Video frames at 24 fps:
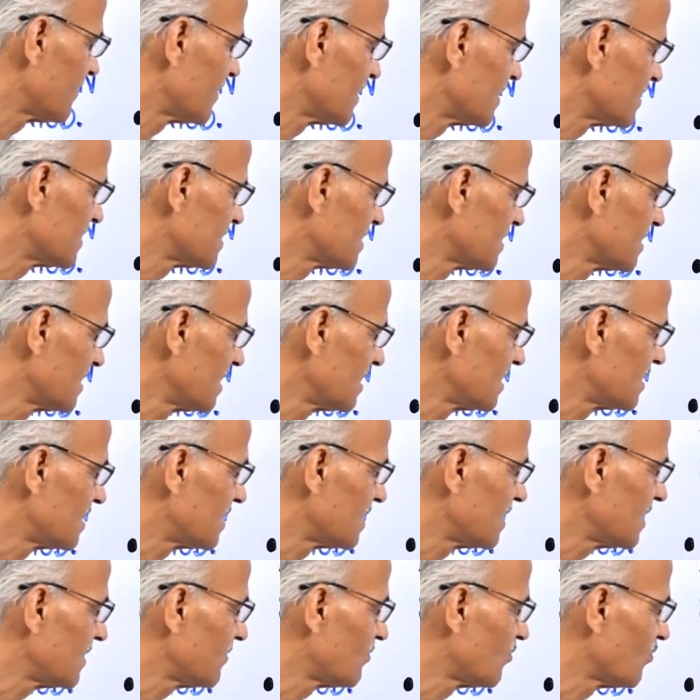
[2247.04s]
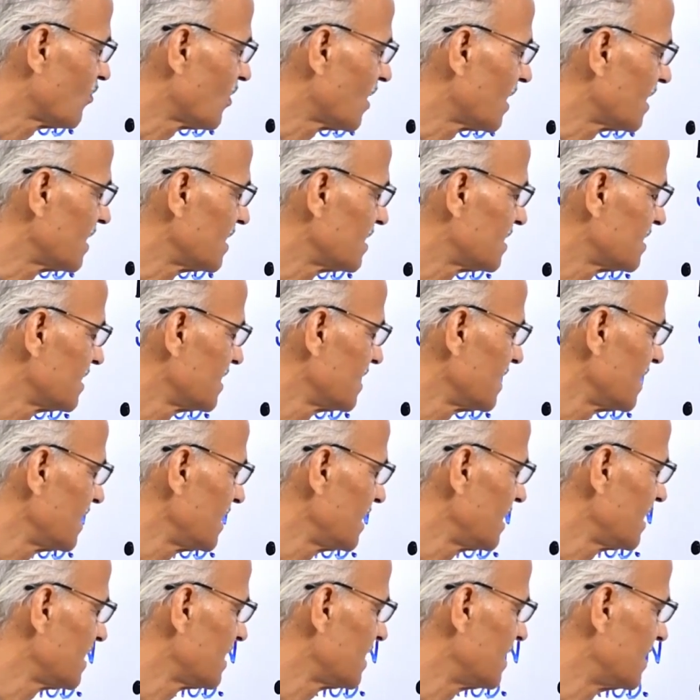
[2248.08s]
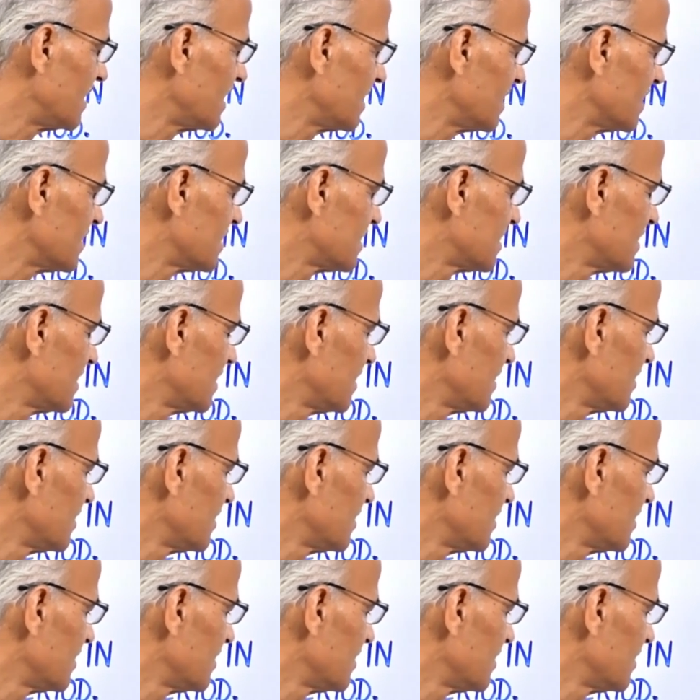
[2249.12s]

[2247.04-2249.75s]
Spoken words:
is 3.8 days.